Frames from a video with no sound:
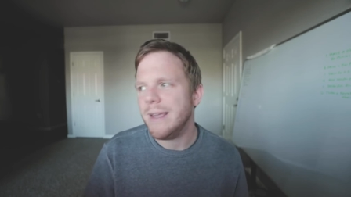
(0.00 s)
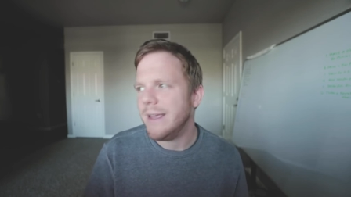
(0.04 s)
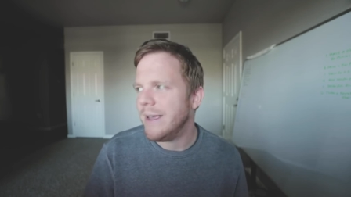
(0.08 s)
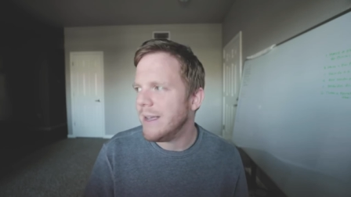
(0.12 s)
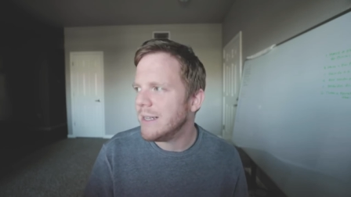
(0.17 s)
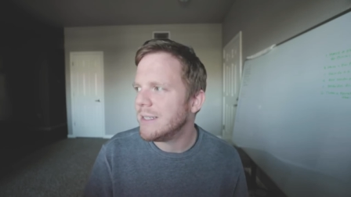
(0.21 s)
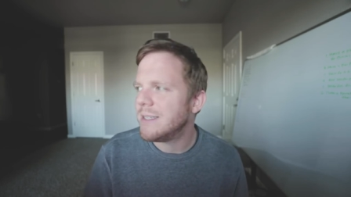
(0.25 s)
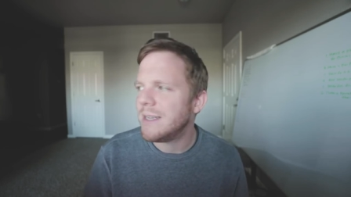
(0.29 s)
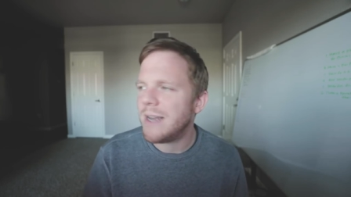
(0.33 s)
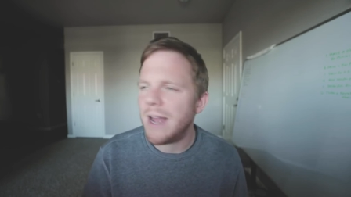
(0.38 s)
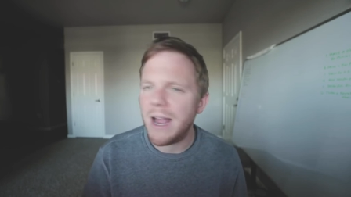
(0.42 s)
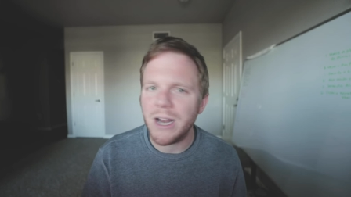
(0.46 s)

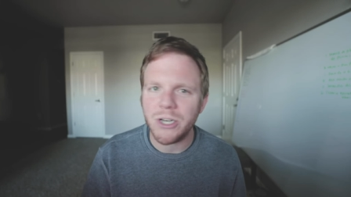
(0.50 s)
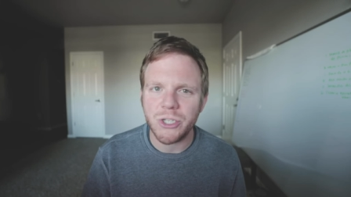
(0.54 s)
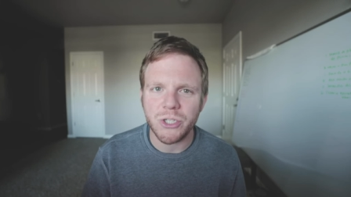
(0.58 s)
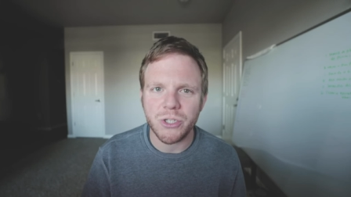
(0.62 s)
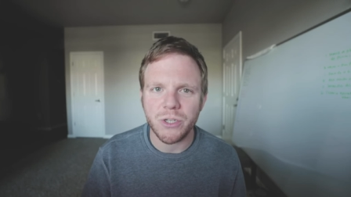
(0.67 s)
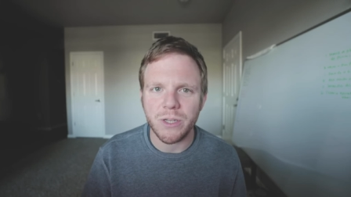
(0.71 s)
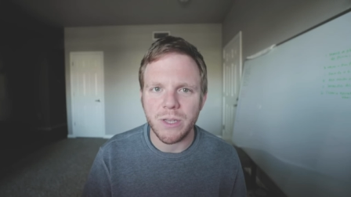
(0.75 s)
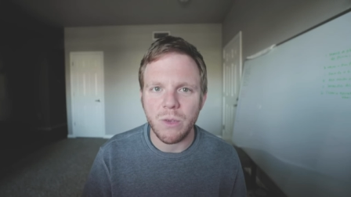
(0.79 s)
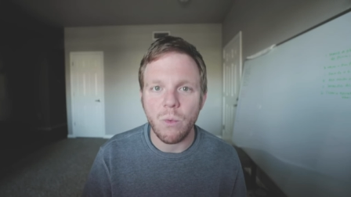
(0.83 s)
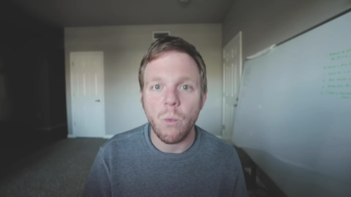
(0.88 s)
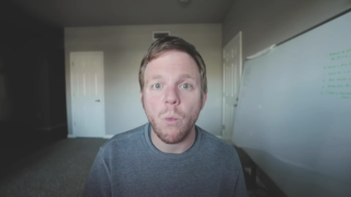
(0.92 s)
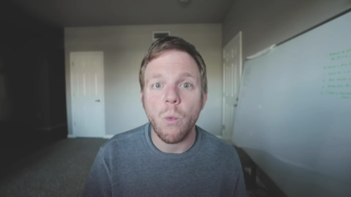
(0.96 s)
is it
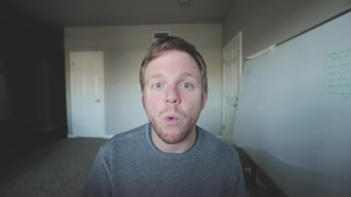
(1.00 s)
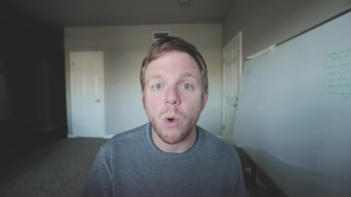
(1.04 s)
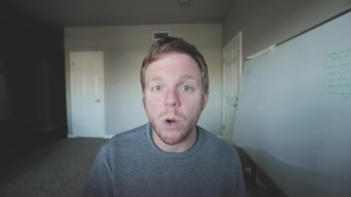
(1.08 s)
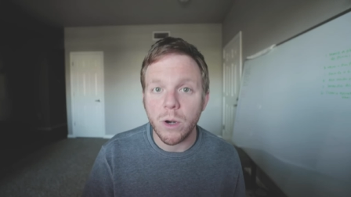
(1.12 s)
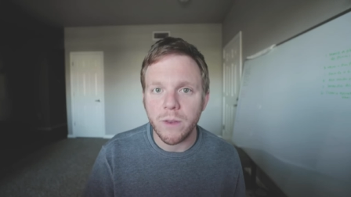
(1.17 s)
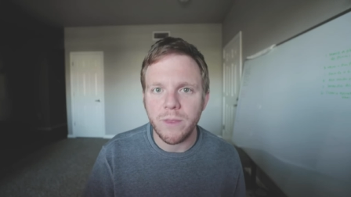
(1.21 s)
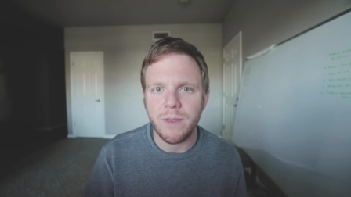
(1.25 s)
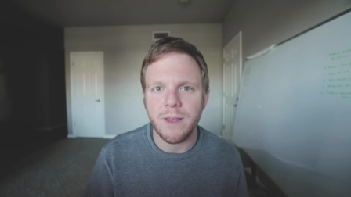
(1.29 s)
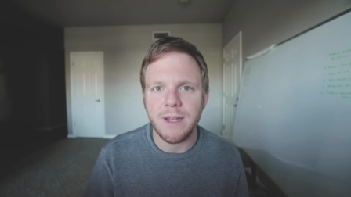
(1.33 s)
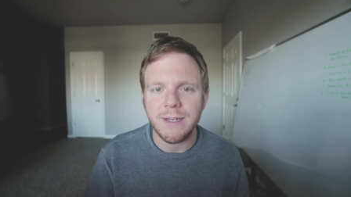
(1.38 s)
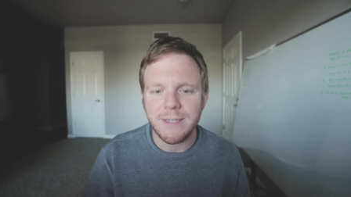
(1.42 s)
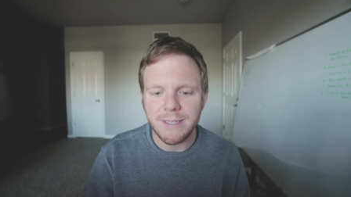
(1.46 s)
actually
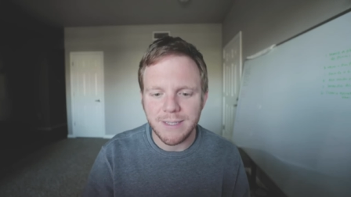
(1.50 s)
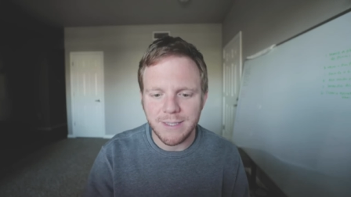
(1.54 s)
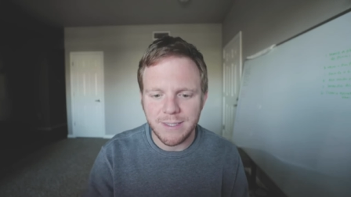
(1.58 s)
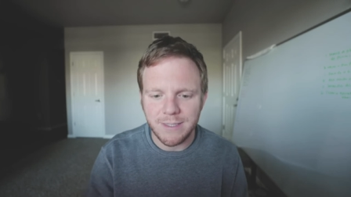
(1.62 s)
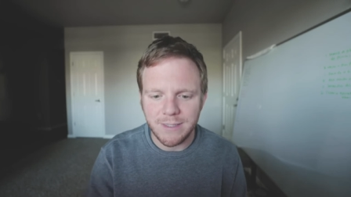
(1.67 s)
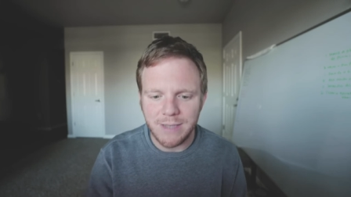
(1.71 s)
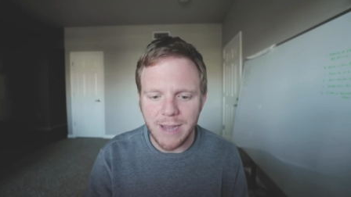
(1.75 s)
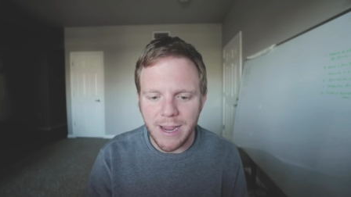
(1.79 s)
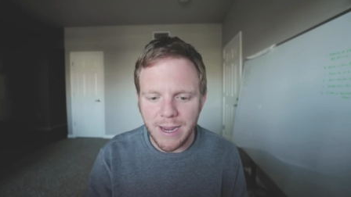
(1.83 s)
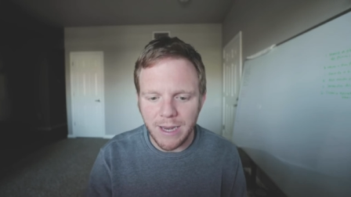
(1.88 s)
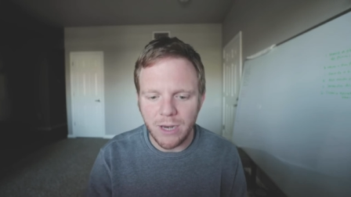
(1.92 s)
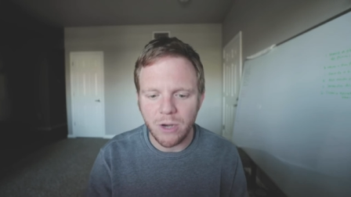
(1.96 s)
worth it to
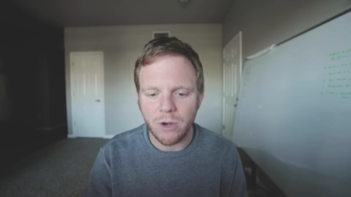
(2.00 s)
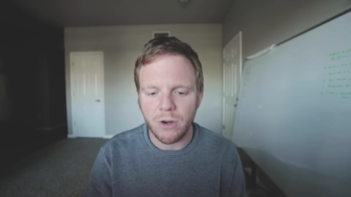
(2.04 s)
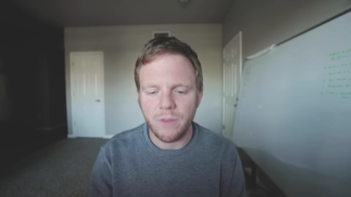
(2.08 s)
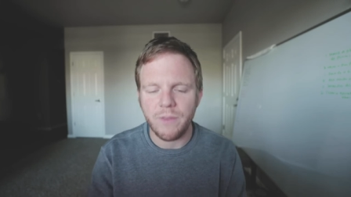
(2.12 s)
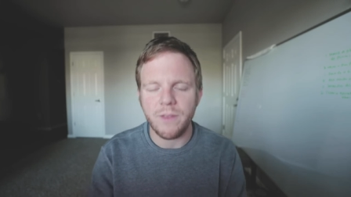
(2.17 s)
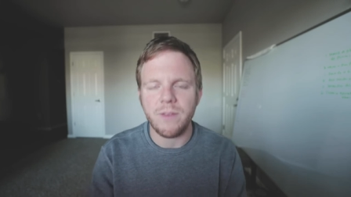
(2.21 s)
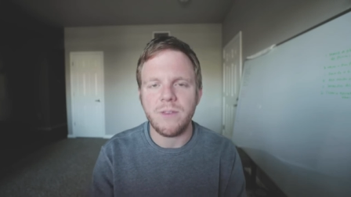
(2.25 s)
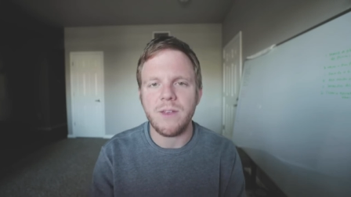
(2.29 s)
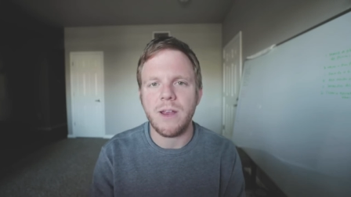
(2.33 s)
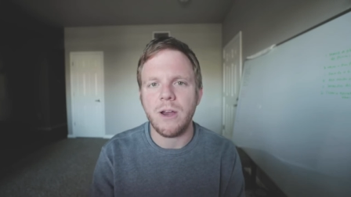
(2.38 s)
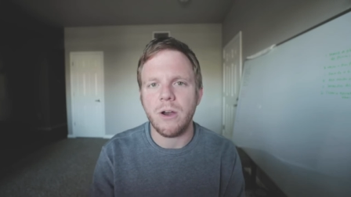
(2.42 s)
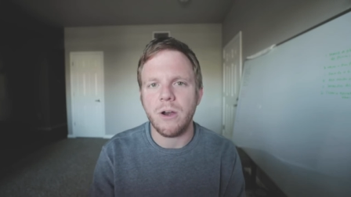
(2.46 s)
stay here
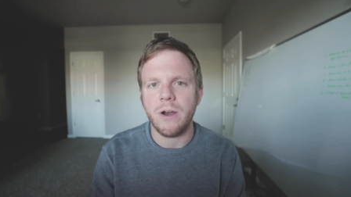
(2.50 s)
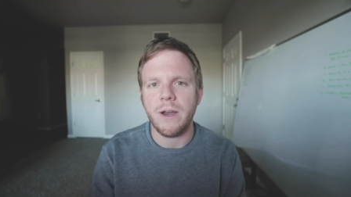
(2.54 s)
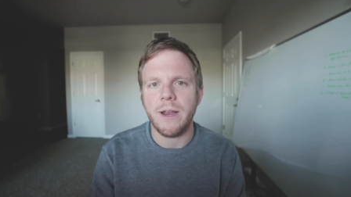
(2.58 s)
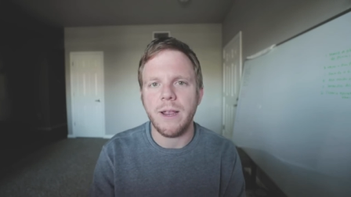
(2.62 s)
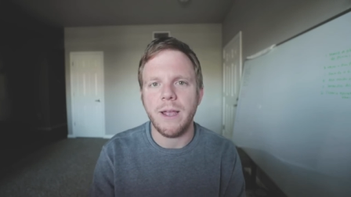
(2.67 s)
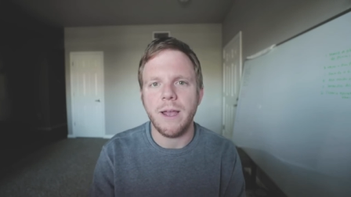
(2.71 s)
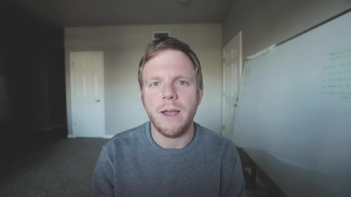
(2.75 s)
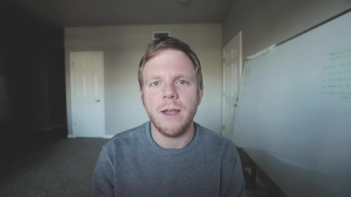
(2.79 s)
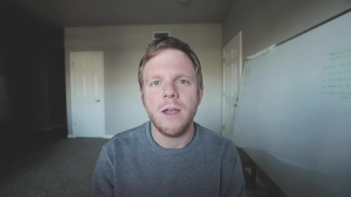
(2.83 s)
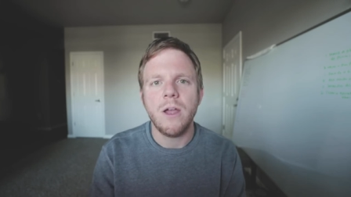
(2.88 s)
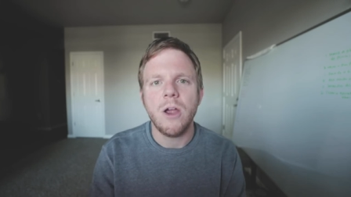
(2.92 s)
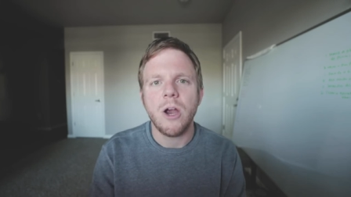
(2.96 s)
in this
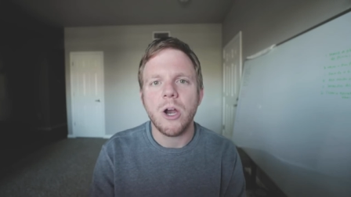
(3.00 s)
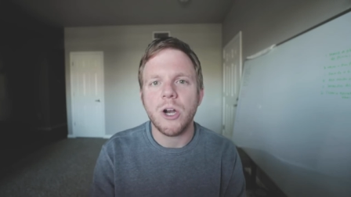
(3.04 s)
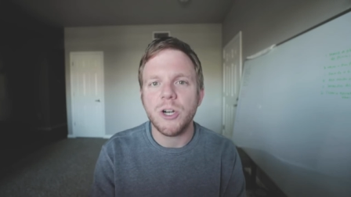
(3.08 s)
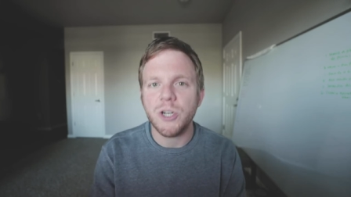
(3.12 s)
area?